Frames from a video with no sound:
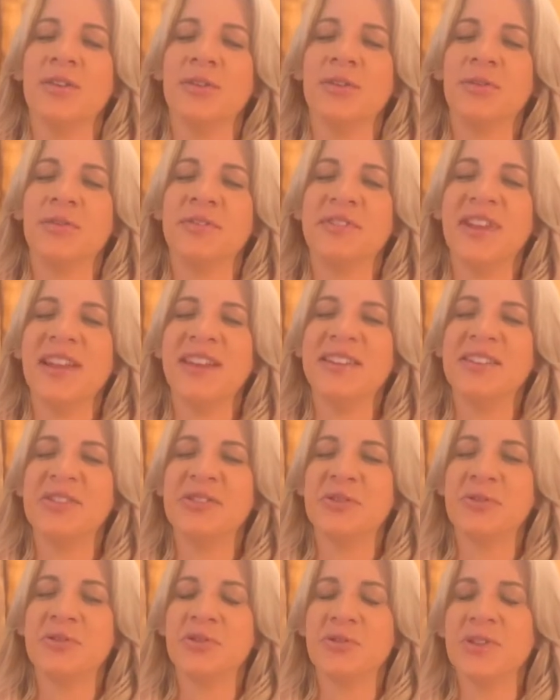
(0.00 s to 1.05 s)
you tend
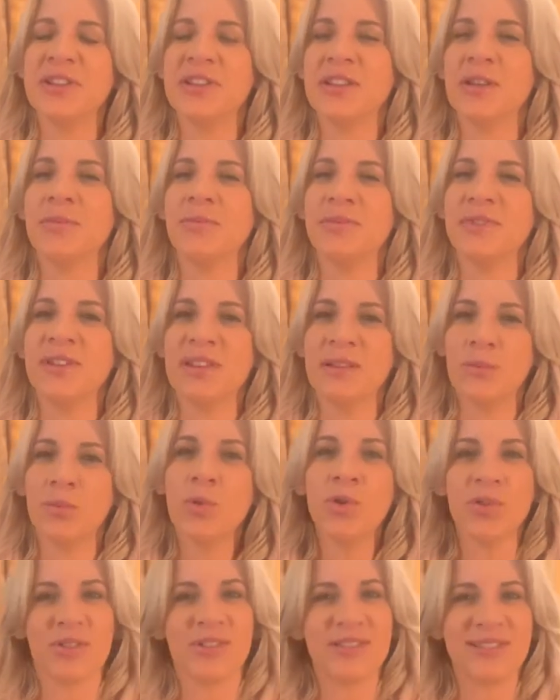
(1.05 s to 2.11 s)
to treat them the
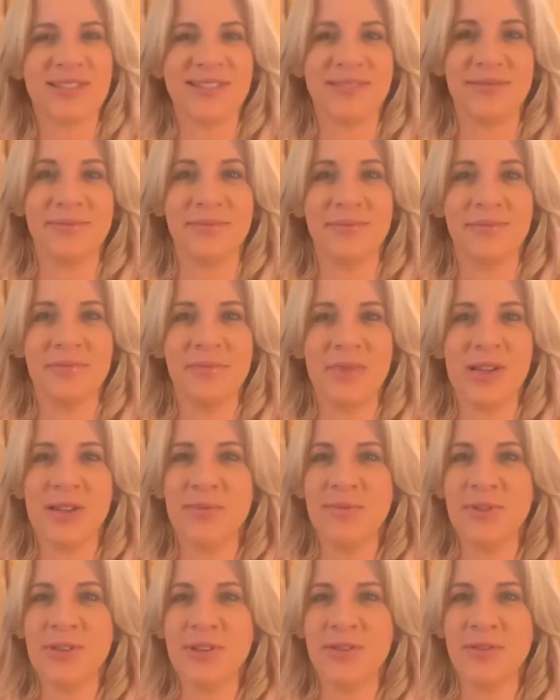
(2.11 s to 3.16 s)
worst.
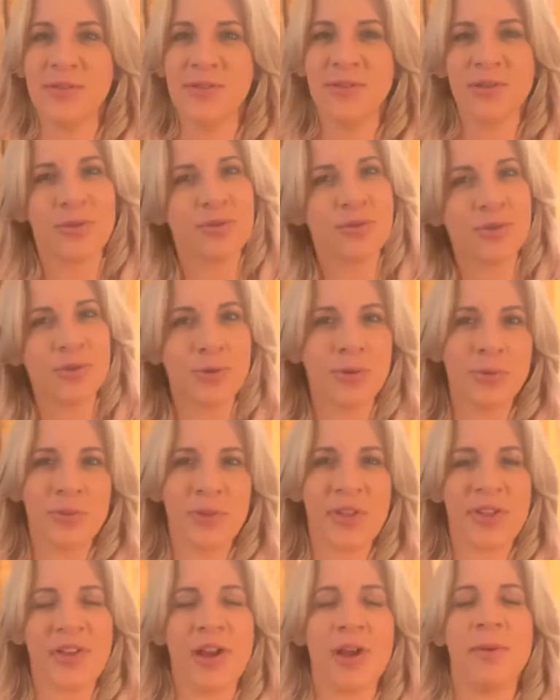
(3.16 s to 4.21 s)
Maybe you're a little short
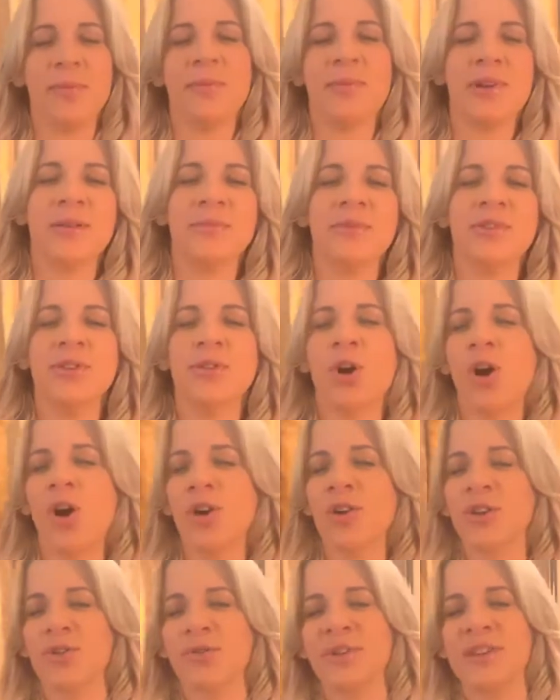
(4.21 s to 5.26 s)
with that. Maybe you
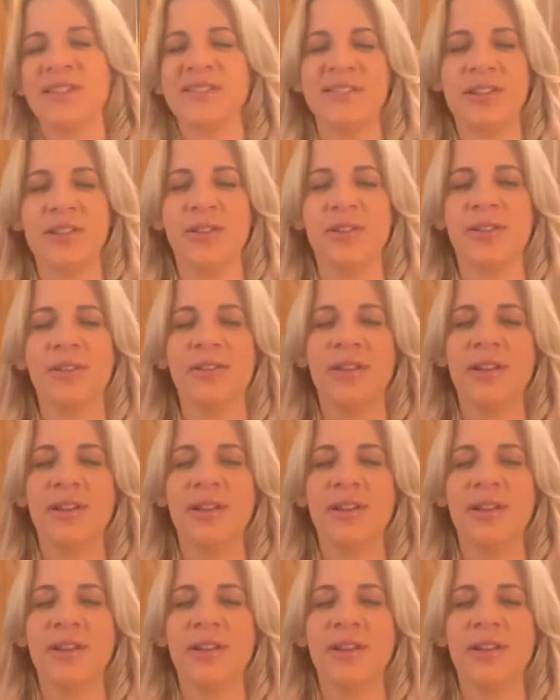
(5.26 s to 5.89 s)
argue easier.